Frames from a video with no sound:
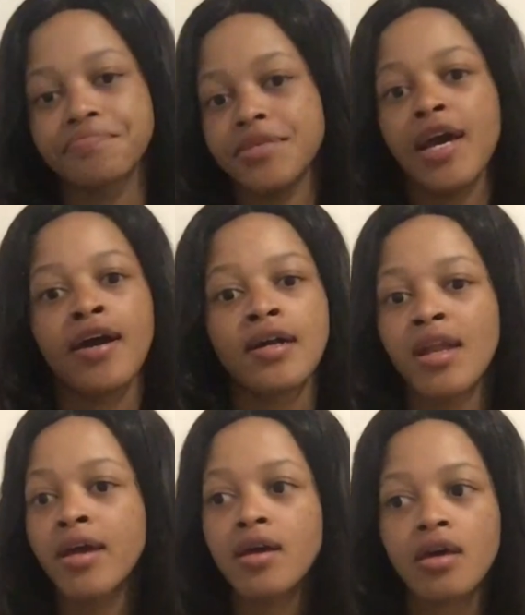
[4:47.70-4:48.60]
Yeah,
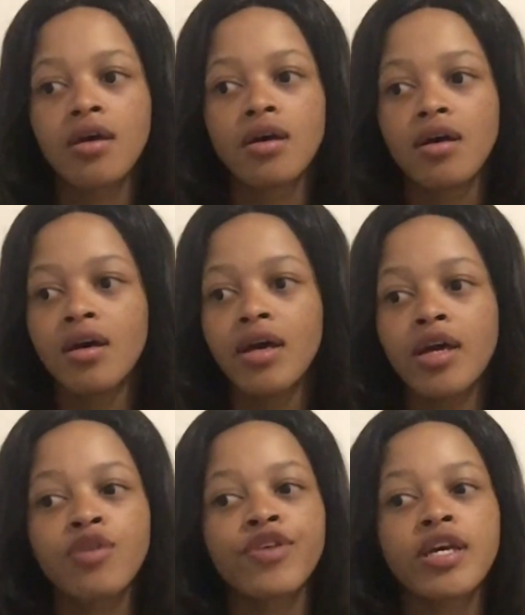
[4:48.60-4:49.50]
like
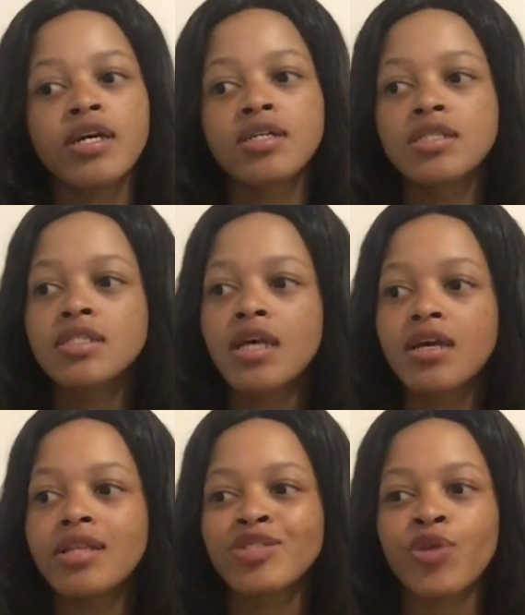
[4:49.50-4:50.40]
head over heels,
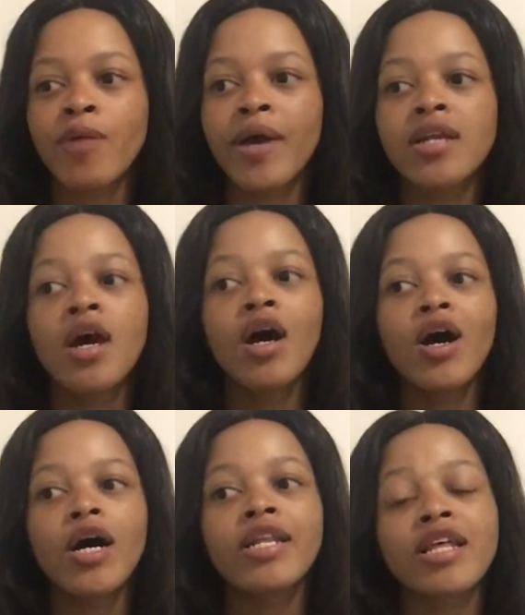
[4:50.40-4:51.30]
that's where I'm at.
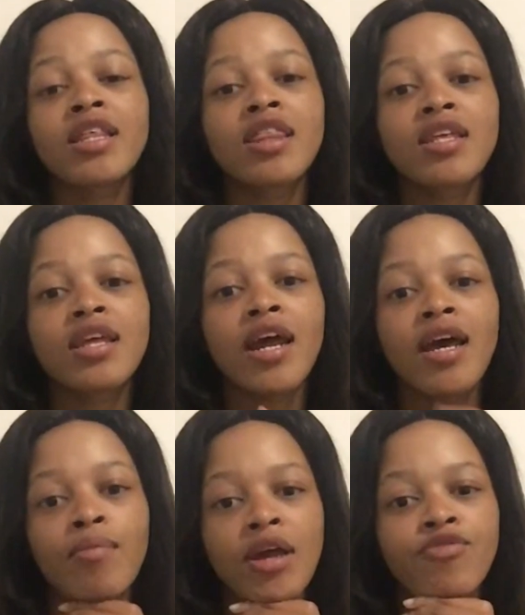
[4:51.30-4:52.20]
Another thing that I
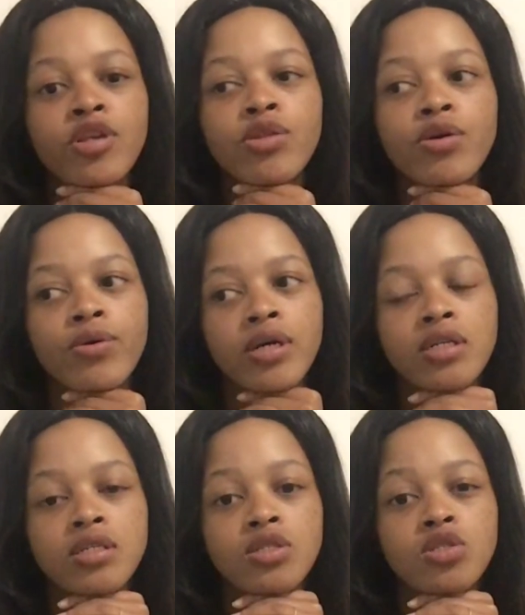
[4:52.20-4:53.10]
am loving though
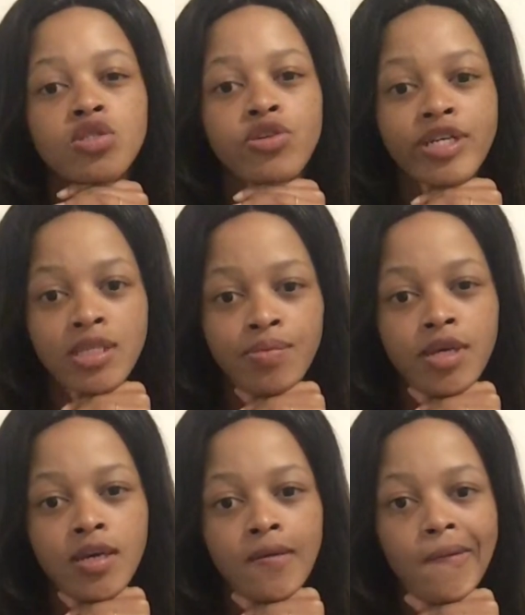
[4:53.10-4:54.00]
is
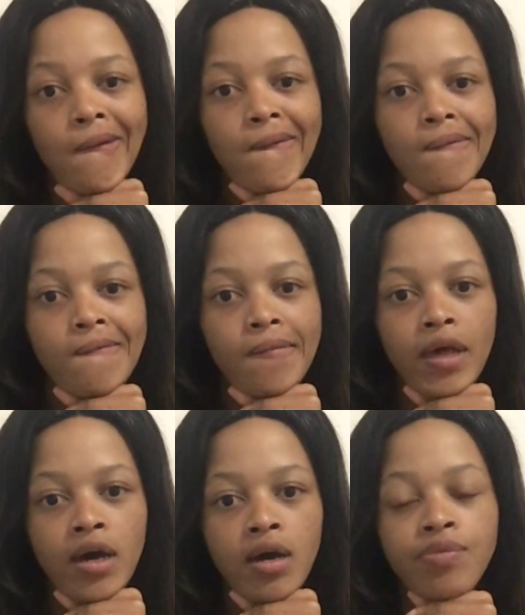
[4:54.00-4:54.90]
Tresemme,
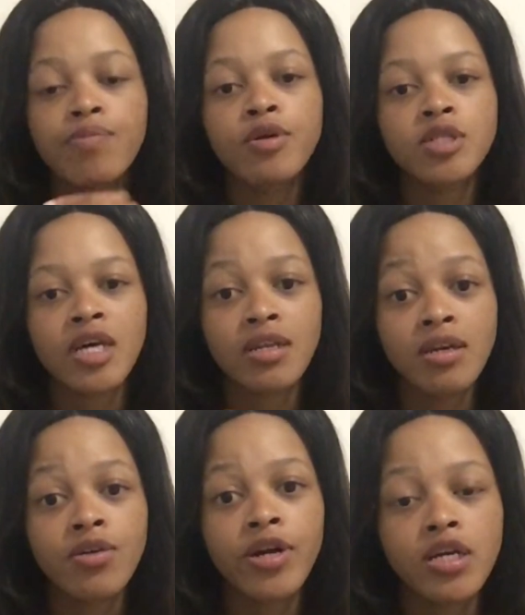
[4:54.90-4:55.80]
the
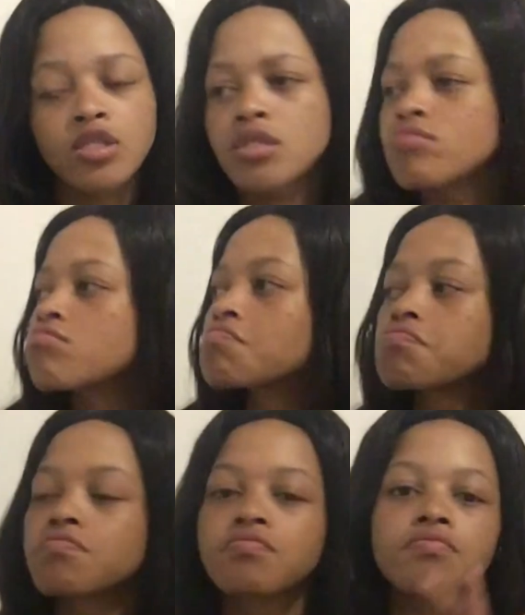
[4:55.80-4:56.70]
Botanique range.
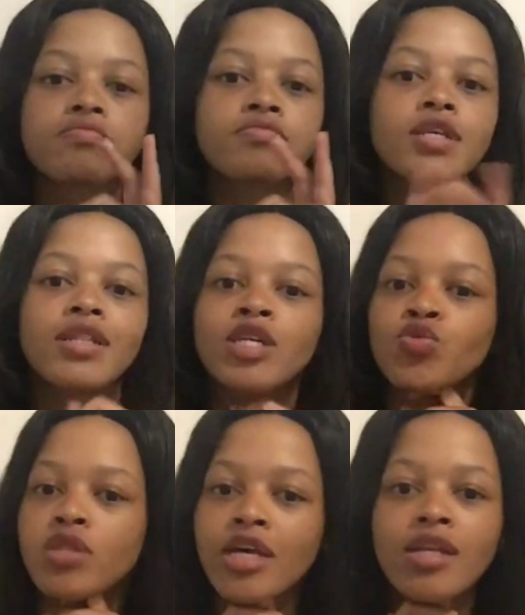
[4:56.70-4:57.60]
That's
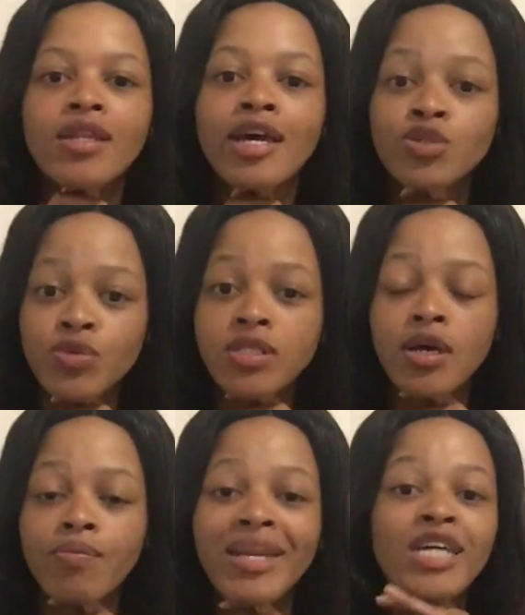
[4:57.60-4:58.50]
what's
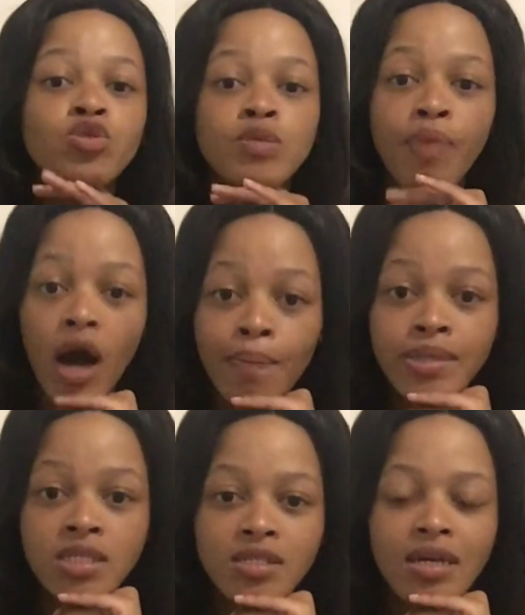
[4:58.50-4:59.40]
up. That's what's
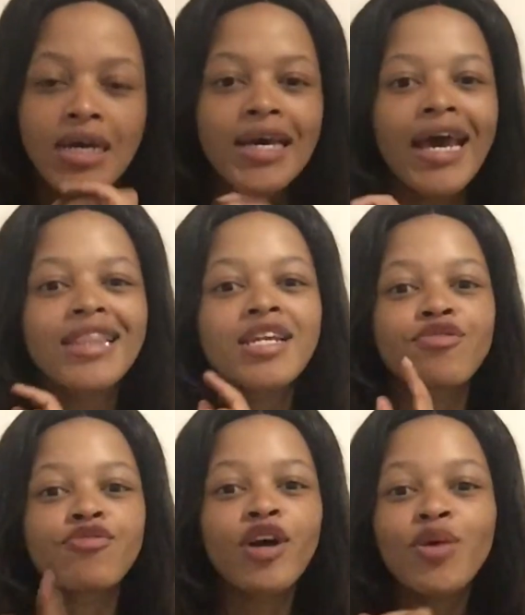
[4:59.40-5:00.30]
popping. And then
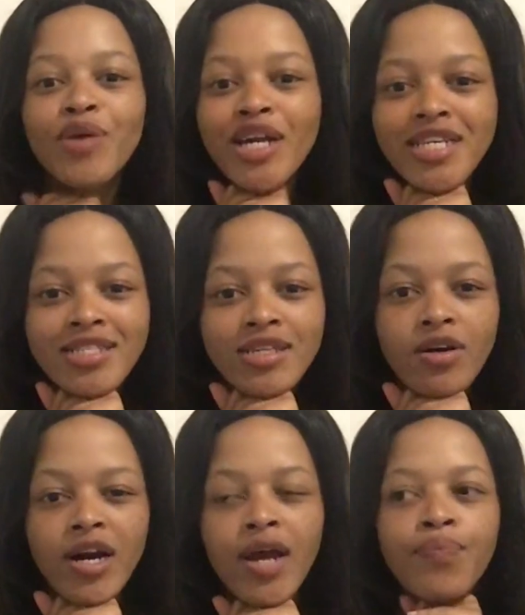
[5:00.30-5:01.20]
if you follow me on
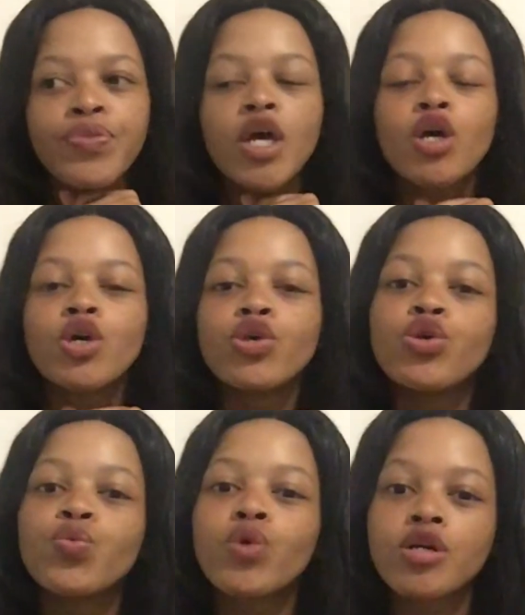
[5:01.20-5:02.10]
Instagram,
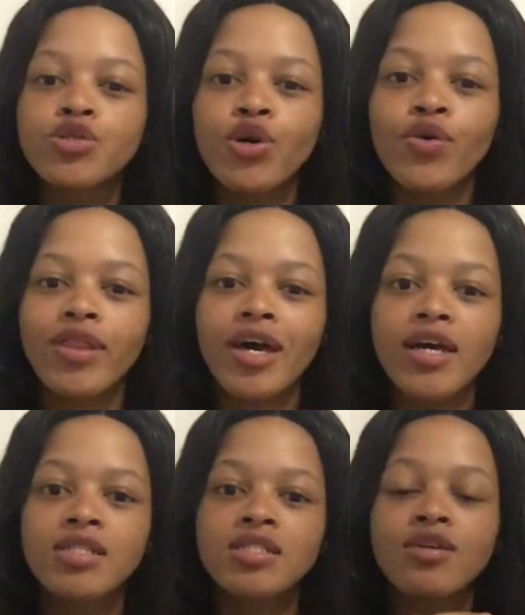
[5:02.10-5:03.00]
you will know
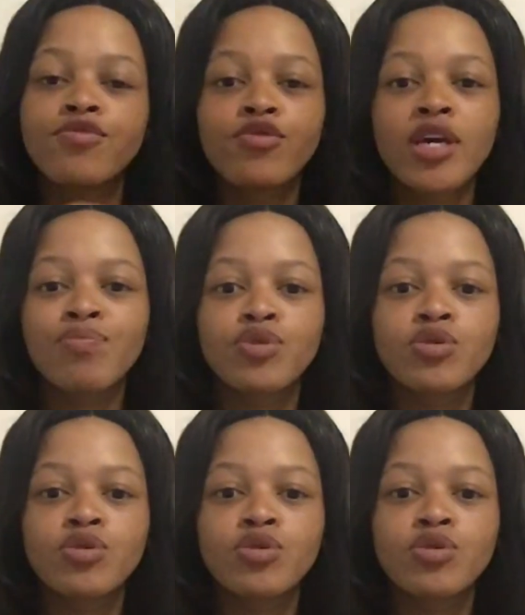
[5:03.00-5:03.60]
that Vuya